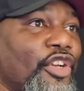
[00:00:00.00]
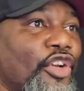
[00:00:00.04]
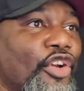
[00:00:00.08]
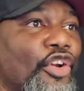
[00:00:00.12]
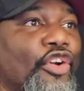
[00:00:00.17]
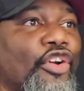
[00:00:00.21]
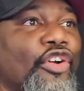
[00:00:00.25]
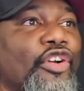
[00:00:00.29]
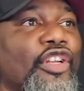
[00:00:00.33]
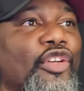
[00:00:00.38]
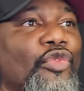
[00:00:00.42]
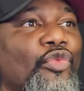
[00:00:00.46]

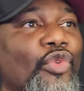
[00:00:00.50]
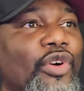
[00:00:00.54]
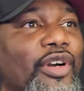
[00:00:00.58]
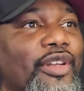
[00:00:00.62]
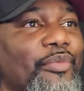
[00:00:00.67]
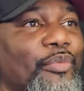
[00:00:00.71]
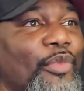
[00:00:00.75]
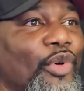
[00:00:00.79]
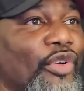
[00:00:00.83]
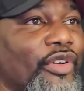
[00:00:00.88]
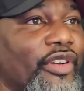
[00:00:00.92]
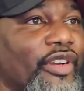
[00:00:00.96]
early
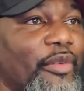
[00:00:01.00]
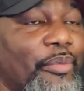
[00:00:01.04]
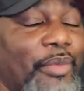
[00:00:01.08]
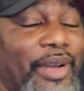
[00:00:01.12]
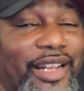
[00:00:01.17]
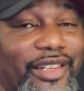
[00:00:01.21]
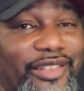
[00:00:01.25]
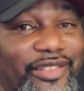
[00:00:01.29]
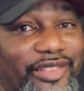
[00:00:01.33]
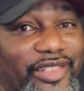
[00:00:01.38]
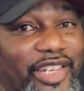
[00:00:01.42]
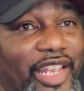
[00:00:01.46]
one morning,
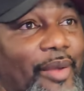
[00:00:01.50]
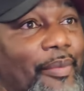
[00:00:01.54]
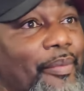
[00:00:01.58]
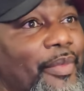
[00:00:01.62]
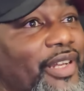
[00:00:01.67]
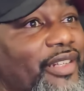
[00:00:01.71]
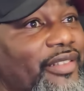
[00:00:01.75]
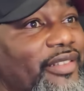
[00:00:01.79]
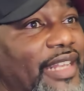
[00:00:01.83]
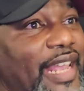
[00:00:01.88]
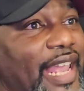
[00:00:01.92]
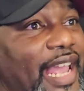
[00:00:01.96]
about 7
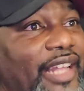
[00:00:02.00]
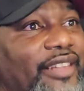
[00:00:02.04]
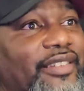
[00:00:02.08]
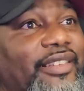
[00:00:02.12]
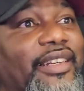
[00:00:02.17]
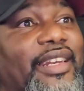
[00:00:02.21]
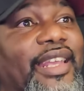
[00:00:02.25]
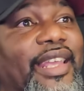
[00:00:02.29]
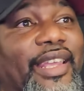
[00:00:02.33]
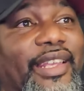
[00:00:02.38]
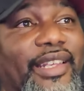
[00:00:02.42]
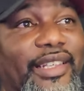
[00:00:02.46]
months after
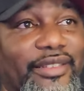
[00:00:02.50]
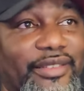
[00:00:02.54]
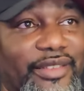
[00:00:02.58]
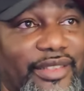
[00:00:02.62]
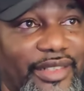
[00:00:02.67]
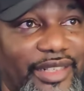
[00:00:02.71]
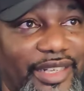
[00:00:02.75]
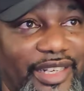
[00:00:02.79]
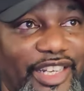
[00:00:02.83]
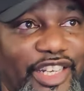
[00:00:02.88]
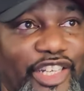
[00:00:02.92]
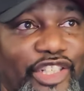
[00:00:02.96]
that
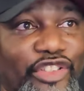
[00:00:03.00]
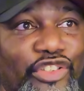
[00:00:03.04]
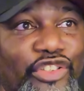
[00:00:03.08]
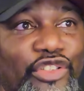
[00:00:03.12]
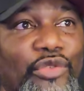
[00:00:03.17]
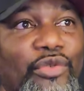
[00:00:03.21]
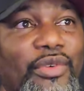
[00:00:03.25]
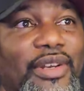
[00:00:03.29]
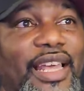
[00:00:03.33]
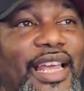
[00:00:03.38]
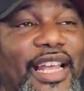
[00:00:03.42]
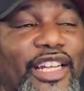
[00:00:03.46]
incident, in
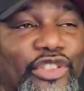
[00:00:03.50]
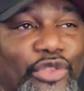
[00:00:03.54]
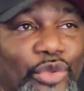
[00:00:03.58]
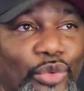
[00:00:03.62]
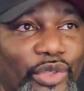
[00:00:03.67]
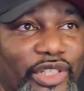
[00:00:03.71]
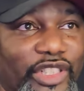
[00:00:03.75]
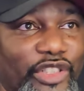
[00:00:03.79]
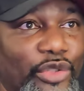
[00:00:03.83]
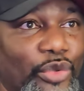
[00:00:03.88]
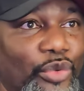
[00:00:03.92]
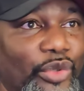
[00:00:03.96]
July
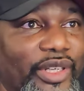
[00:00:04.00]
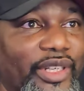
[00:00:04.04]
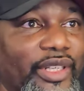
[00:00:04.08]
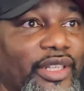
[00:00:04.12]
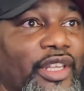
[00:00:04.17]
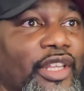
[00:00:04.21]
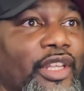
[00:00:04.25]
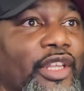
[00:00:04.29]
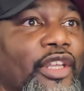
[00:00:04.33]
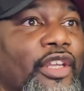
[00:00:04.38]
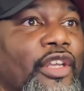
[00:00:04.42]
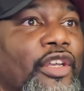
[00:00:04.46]
2020,
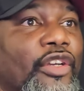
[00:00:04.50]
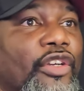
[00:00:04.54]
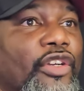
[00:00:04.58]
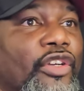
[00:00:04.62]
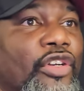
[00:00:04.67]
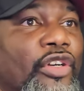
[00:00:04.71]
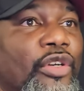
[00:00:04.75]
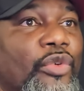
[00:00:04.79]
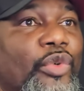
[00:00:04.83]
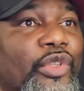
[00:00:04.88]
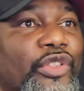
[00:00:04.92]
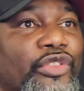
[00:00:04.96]

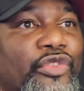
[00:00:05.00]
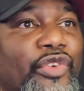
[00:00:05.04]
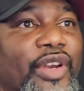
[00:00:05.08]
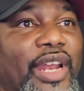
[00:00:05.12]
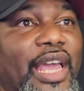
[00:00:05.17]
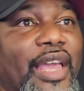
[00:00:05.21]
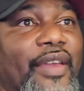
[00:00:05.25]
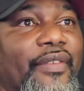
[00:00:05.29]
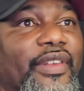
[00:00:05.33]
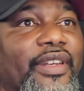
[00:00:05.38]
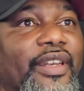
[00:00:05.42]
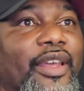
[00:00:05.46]
Cook was
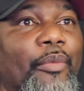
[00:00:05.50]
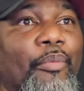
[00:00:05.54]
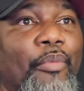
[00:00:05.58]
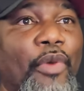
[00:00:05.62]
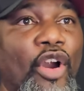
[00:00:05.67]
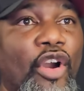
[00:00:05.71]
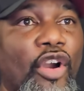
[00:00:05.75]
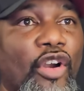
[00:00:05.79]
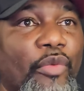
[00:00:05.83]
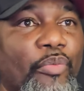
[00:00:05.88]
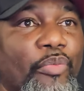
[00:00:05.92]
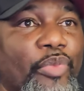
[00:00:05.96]
driving a
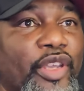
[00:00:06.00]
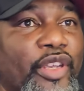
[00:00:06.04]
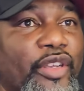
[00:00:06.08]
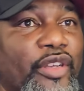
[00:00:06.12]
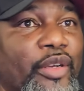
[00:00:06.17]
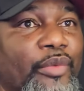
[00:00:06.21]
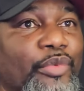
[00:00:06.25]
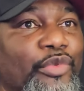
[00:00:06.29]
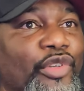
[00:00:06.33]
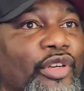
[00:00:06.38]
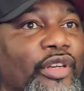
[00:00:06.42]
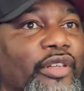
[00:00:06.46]
borrowed
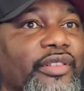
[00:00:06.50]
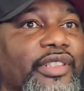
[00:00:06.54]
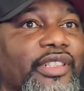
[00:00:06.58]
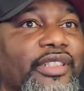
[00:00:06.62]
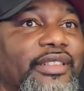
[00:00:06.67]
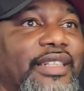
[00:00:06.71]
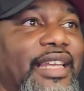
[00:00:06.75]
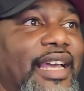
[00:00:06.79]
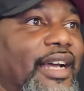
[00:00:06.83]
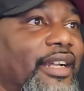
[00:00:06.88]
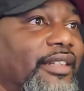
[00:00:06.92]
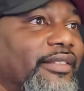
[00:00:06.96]
pickup truck near
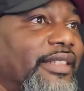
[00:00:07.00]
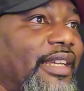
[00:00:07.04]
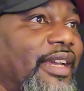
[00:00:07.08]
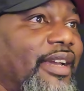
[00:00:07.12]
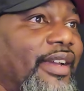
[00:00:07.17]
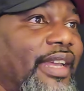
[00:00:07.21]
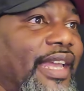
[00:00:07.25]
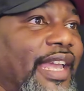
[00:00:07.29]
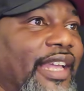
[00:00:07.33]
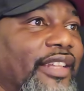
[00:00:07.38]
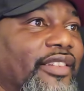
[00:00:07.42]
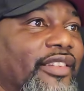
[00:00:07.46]

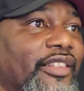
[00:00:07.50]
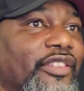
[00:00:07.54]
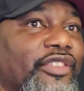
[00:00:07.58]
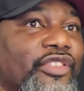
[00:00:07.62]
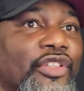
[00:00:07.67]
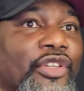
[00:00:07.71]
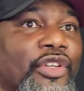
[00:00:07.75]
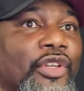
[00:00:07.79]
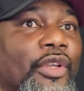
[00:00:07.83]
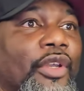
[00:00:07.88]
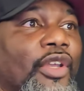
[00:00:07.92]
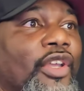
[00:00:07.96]
downtown Athens.
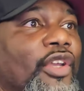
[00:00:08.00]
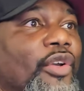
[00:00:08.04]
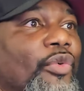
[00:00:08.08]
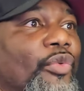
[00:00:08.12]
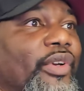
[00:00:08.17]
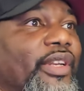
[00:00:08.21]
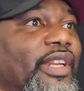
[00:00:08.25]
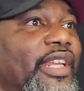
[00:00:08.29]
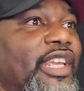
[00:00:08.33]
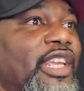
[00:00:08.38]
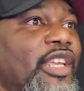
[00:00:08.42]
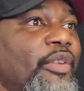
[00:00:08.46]

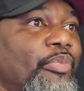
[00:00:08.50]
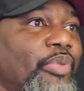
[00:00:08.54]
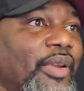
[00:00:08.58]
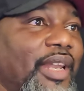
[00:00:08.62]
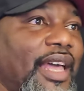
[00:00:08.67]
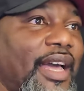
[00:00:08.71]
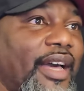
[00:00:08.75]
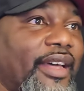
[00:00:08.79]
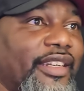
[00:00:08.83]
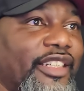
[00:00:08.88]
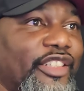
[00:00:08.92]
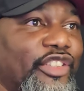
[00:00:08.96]
When he
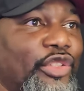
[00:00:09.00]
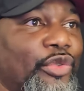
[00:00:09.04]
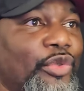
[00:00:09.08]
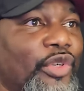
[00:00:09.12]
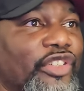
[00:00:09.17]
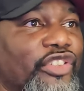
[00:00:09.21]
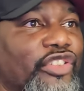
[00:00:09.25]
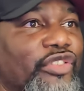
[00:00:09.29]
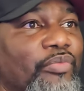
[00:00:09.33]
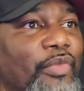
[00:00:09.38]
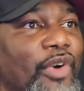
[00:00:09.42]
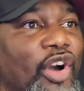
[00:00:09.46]
plowed into
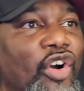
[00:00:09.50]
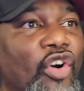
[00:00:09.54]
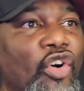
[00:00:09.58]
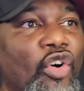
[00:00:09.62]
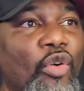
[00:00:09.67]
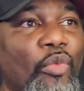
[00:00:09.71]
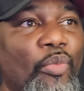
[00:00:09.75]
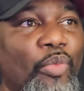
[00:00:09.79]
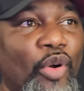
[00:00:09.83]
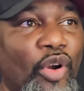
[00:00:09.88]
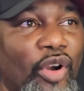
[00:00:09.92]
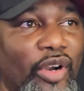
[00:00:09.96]
a
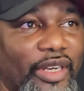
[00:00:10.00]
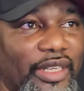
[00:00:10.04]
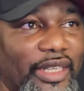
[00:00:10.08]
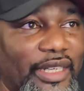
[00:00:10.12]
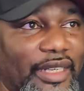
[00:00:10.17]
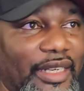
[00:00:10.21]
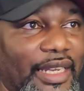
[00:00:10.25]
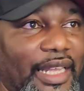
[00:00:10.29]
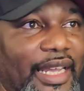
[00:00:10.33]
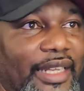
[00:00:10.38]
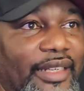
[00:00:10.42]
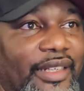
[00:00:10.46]
small
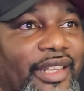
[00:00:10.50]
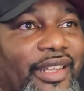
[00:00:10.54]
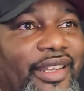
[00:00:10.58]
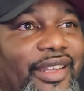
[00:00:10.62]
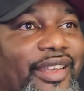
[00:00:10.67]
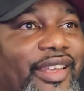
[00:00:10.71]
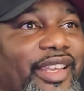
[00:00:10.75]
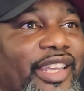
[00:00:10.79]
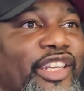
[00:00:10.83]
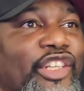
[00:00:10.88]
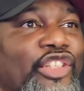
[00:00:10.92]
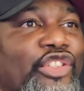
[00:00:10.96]
parking lot,
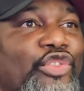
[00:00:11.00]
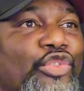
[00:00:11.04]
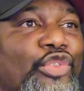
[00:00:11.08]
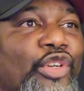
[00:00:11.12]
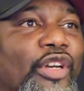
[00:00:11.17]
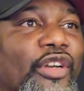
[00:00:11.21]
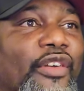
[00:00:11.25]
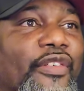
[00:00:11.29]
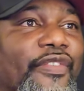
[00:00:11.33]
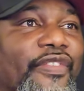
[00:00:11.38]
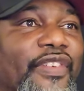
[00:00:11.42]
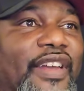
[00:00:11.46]
he
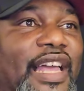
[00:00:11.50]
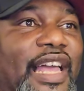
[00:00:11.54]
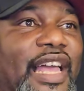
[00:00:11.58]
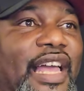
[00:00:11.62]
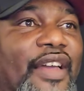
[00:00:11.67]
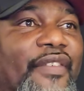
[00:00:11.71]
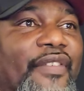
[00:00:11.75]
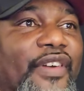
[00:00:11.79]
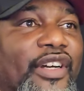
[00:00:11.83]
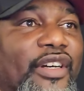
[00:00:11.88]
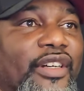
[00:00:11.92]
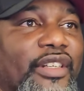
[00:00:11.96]
struck
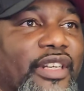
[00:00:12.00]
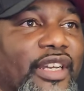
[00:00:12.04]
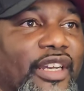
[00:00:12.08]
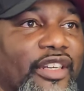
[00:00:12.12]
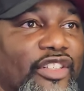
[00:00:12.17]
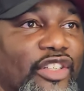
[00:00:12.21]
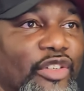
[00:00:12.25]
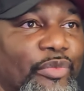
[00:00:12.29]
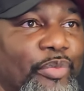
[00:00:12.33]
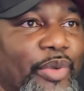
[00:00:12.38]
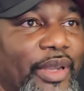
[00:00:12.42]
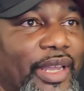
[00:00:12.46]
5
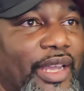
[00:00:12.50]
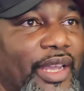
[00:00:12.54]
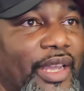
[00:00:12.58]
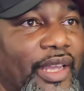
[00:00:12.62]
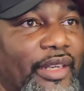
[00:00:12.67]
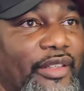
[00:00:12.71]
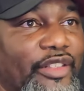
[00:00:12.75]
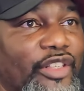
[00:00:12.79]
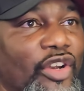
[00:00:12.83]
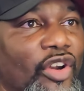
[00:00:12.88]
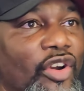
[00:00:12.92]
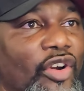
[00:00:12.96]

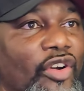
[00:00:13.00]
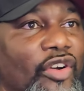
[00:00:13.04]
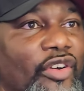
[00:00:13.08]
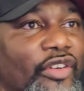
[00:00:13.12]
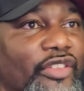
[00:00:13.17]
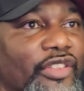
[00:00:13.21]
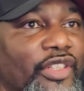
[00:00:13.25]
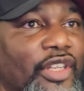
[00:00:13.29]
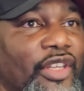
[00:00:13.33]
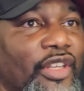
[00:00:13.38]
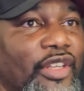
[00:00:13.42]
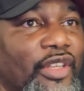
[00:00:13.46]
unoccupied
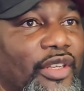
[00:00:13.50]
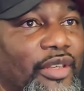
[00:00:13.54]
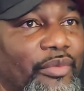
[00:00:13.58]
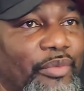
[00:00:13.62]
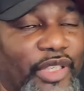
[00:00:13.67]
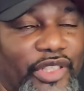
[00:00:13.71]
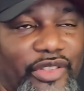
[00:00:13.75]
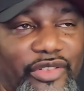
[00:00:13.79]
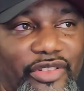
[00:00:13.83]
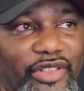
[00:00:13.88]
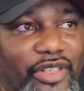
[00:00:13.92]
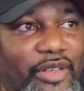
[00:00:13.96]
cars,
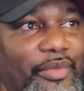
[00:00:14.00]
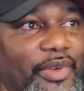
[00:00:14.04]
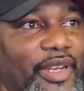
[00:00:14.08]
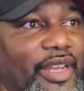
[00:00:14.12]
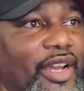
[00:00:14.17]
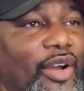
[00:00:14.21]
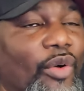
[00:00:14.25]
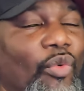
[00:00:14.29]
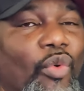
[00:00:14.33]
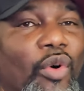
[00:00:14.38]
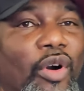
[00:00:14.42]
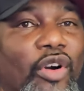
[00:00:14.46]
but
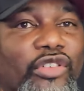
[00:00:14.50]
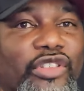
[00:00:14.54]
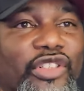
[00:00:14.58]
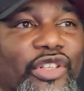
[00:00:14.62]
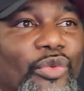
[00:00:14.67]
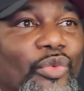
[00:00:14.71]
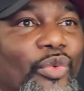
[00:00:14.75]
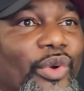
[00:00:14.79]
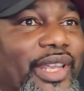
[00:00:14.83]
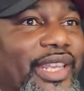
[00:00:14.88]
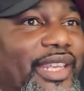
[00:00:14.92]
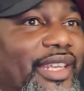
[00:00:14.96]
somehow walked
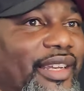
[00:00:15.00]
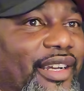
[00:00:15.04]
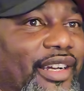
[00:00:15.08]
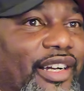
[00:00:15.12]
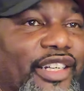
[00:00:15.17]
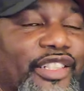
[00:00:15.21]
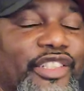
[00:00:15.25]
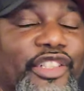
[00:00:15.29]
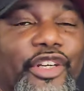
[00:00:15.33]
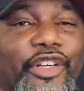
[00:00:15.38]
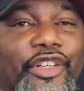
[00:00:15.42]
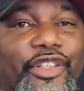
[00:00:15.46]
away
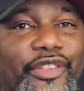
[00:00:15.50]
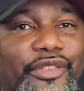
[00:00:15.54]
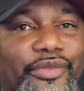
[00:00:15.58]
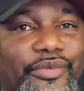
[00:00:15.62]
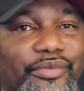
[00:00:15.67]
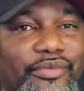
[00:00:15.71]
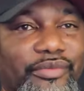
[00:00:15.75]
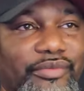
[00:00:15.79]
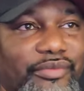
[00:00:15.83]
unhurt.